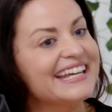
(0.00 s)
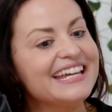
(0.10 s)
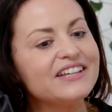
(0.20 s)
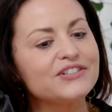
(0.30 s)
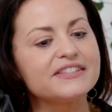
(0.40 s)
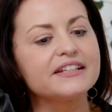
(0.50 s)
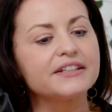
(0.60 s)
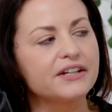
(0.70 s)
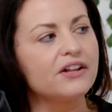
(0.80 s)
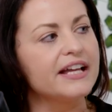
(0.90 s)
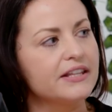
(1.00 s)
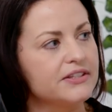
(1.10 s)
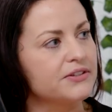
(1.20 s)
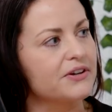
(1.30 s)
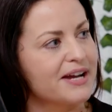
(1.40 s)
See, just a little
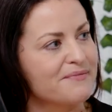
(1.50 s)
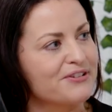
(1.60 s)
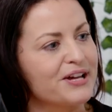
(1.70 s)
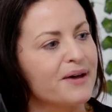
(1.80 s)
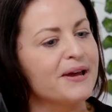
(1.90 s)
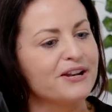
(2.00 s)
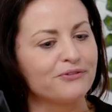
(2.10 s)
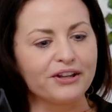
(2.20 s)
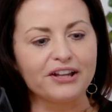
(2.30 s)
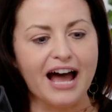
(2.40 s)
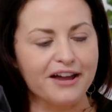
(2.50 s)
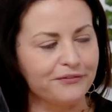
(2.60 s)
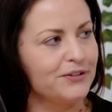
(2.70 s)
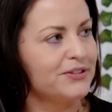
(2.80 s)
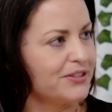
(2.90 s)
Instagram clip in real
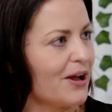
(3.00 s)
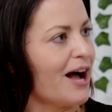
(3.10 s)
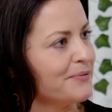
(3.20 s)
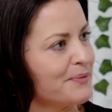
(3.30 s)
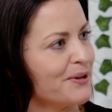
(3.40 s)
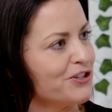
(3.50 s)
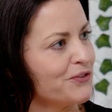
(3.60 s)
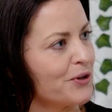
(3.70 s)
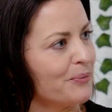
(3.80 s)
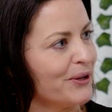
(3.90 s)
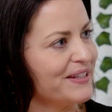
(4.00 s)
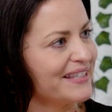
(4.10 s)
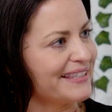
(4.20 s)
life, you still helped a bunch of women.